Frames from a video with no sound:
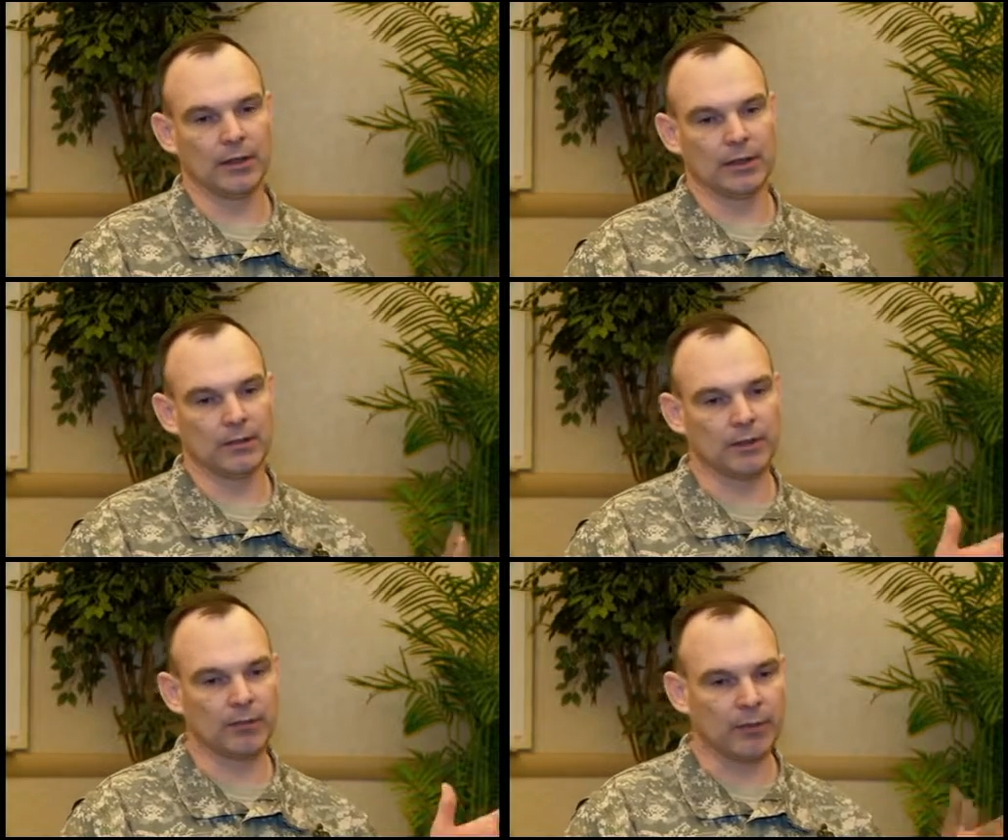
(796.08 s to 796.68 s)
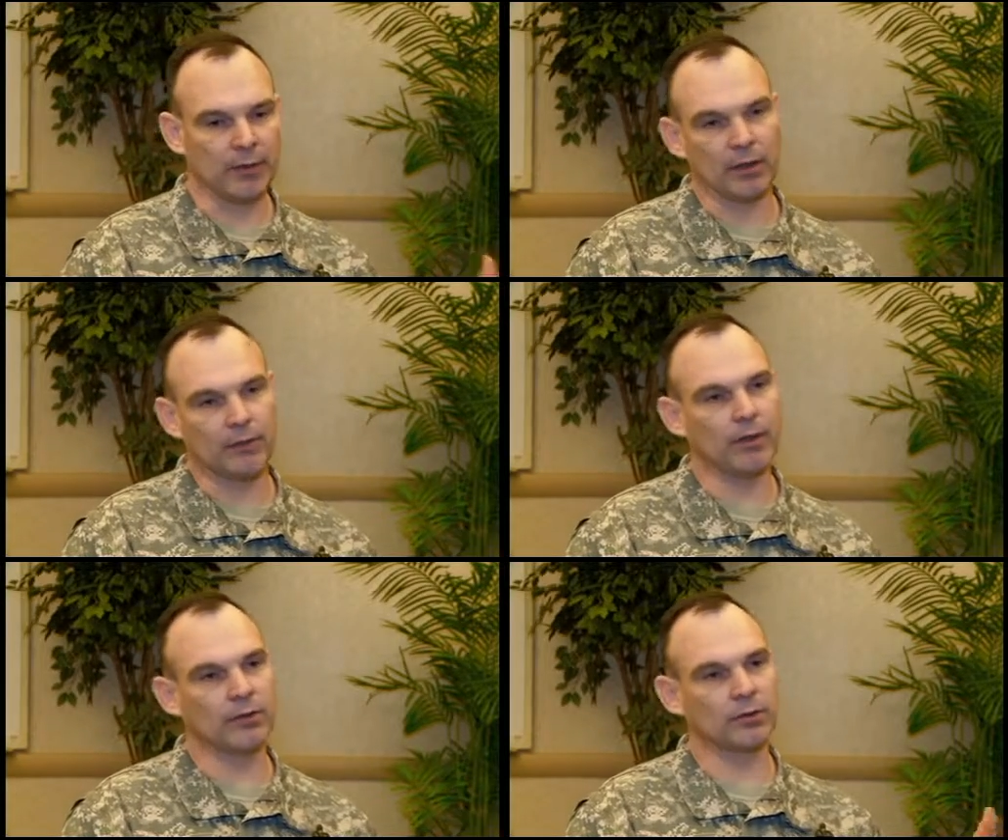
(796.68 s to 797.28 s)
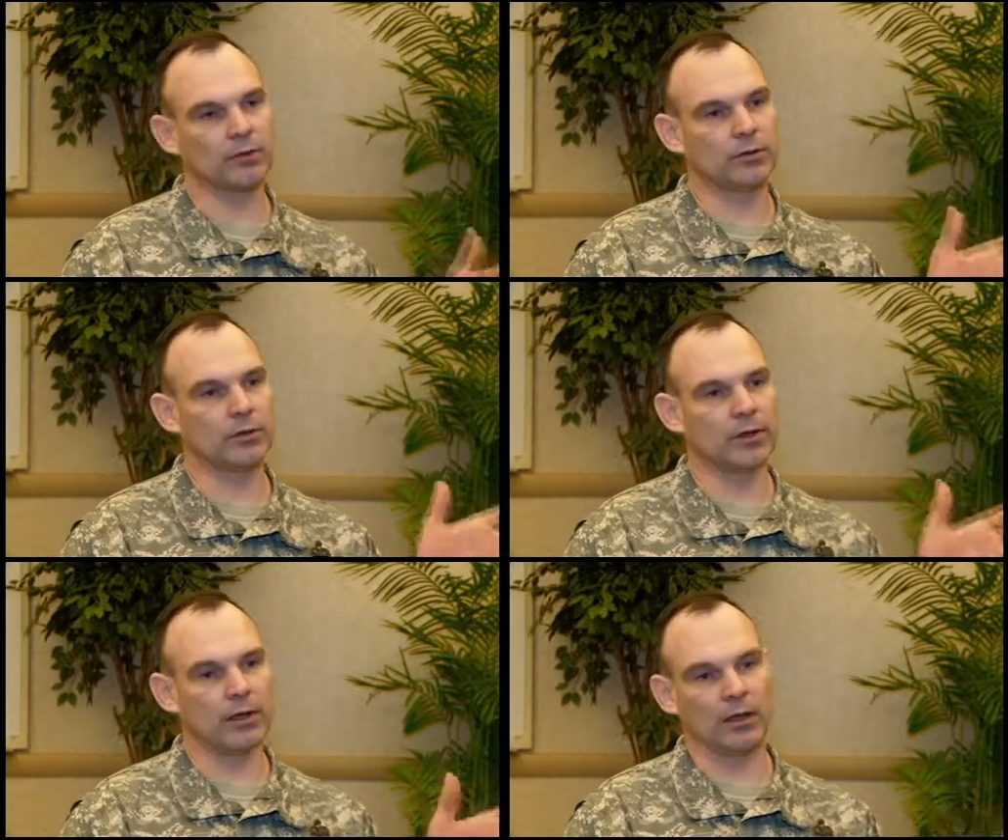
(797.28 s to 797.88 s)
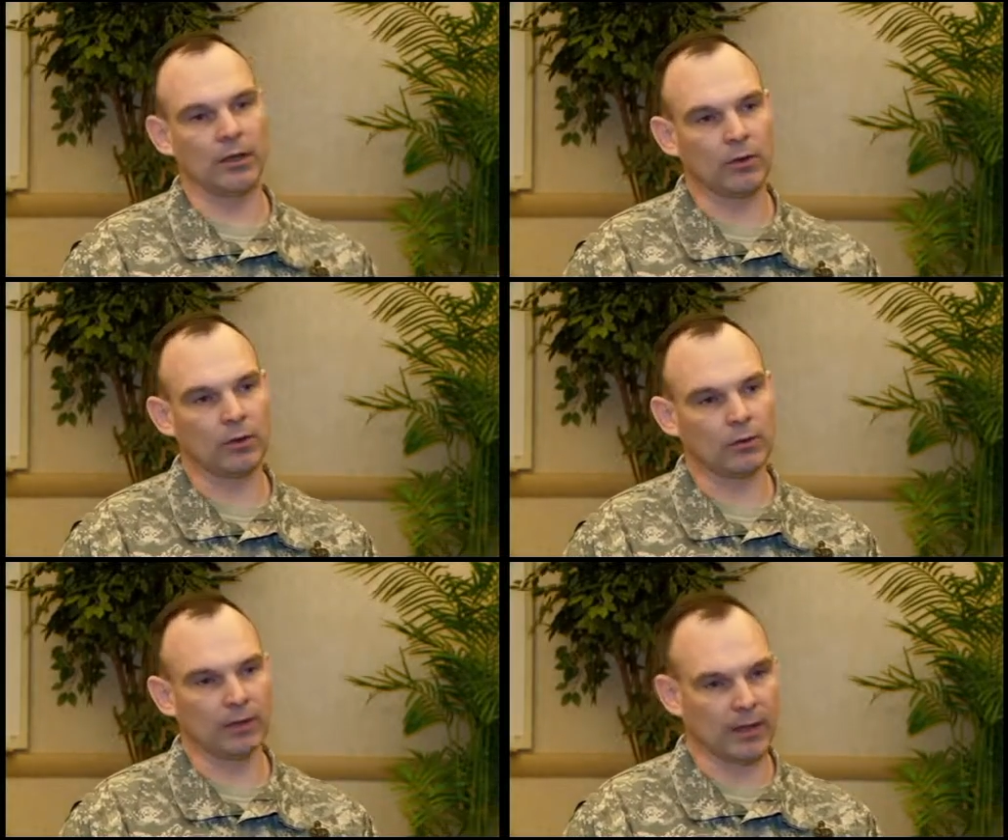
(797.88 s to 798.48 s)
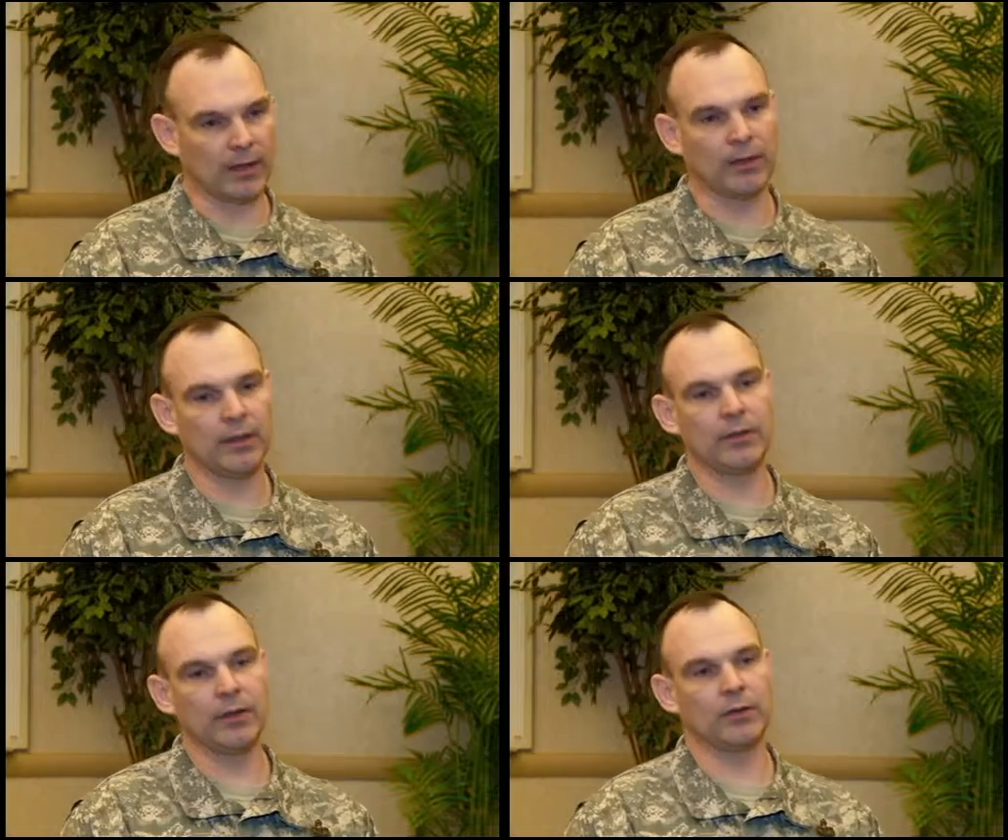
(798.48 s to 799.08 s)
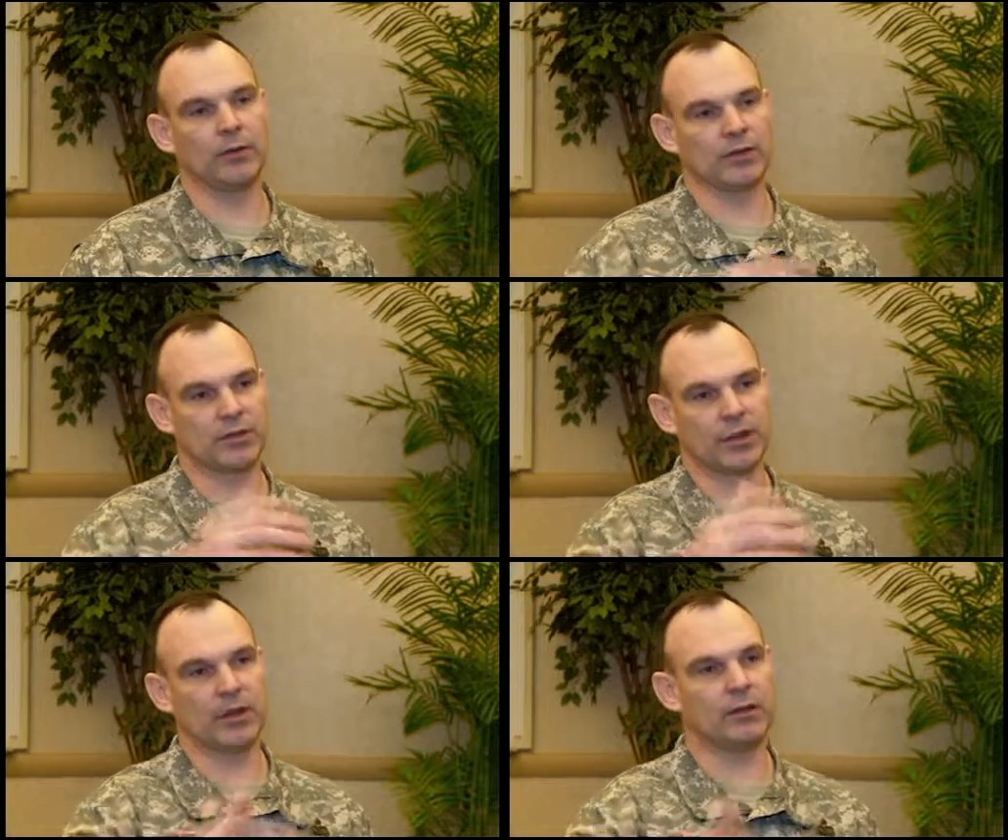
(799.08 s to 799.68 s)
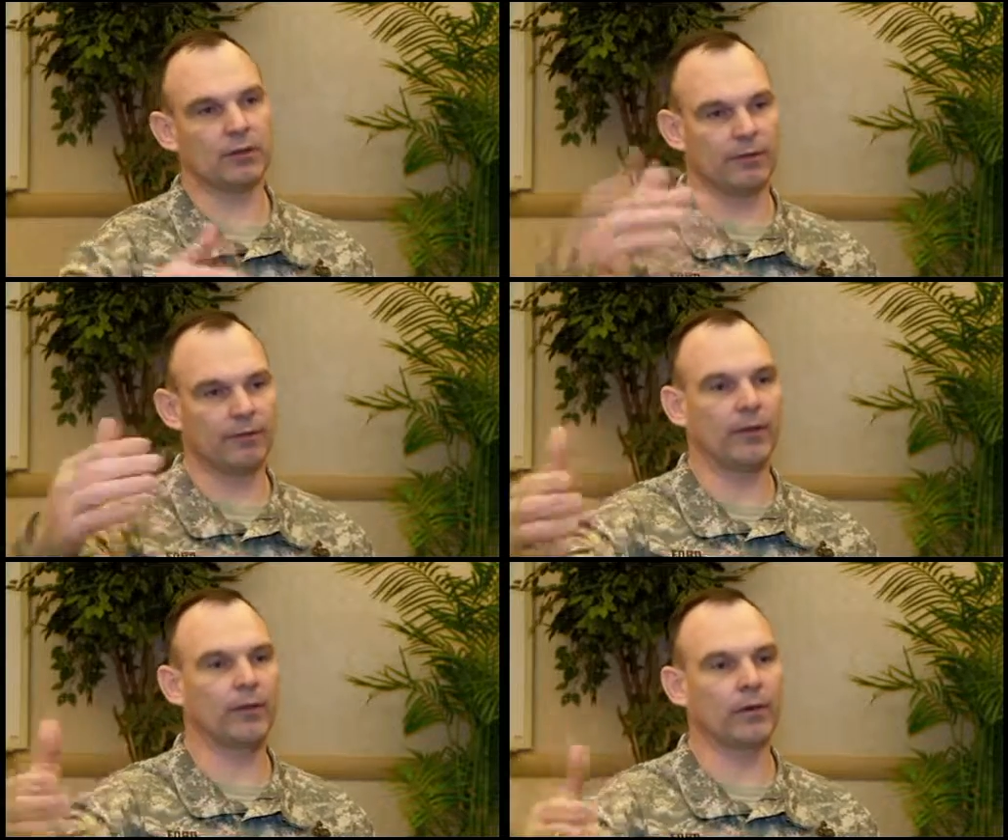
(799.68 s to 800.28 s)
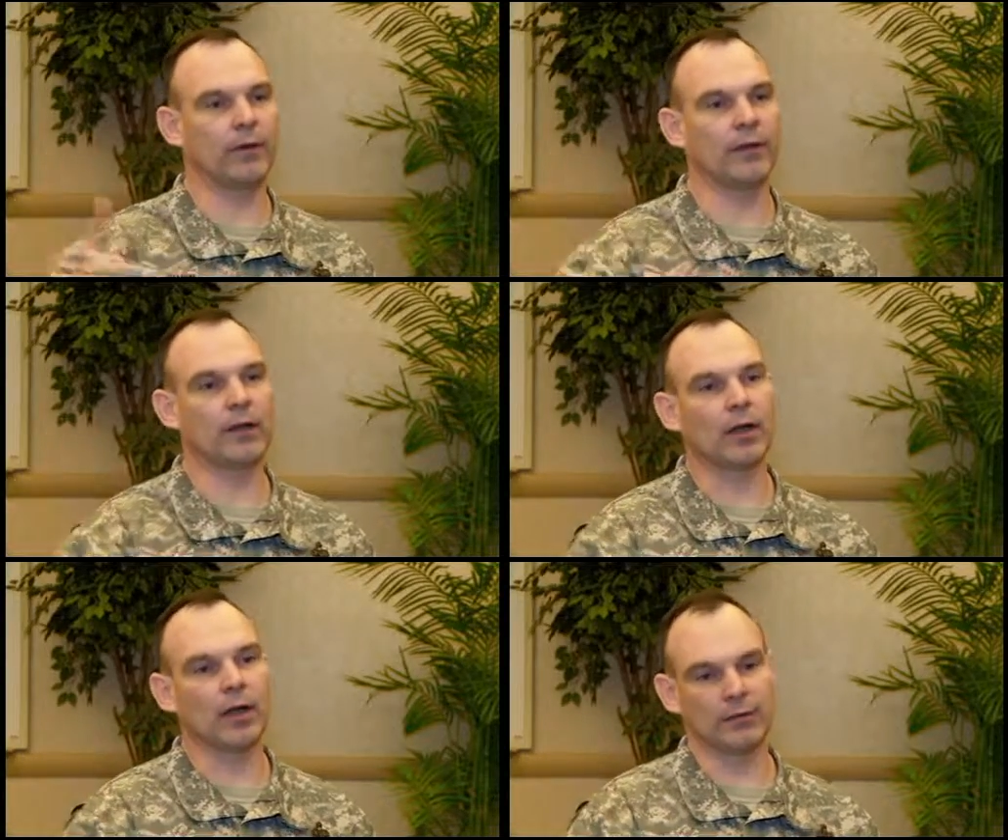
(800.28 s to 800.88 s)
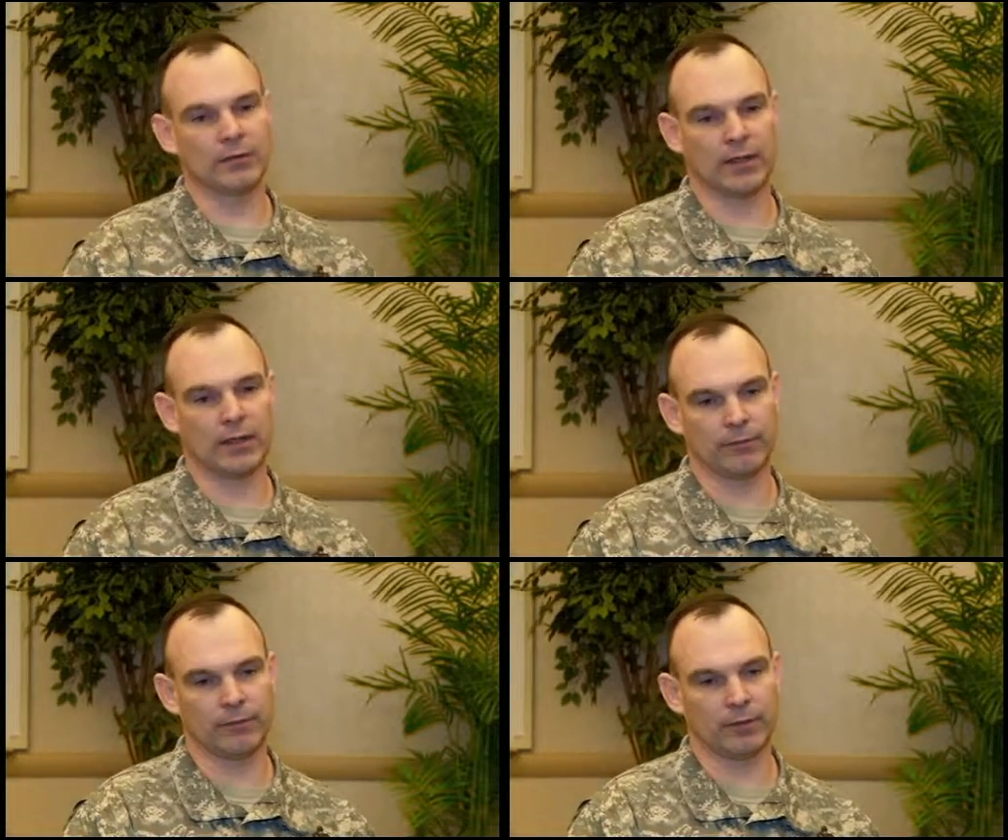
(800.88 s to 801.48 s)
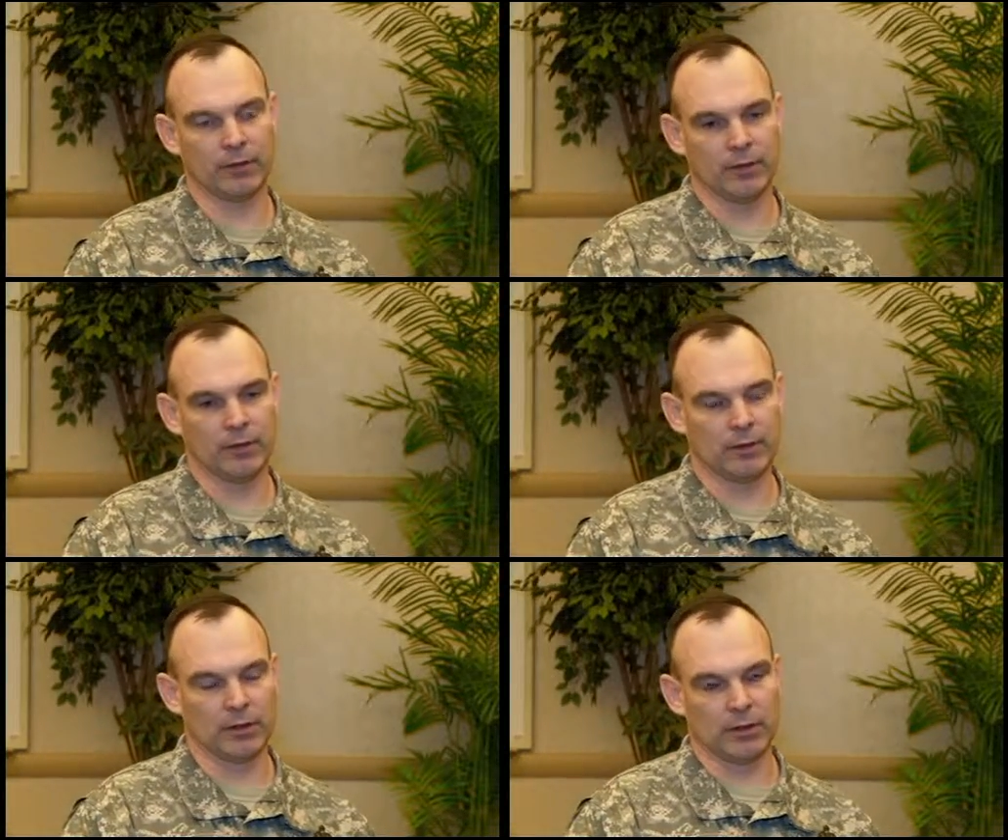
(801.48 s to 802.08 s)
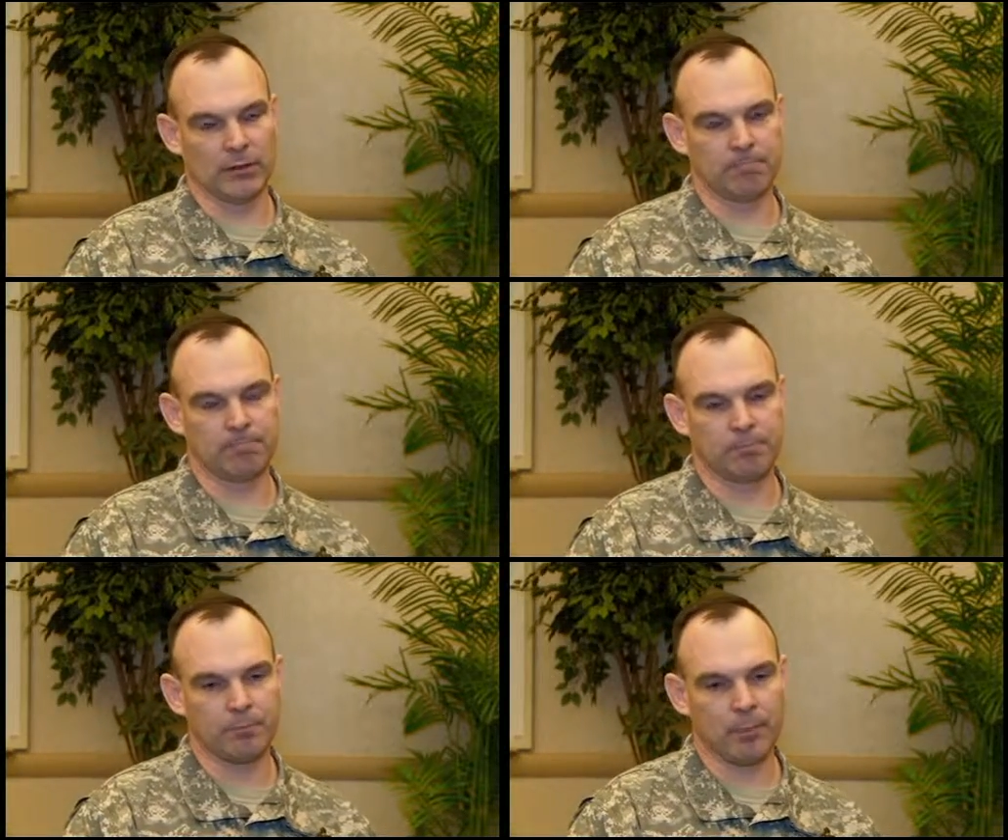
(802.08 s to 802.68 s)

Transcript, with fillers: Mm-hmm. And so, from individual to a, a local, county, to a state, to a federal, I think all of us have um,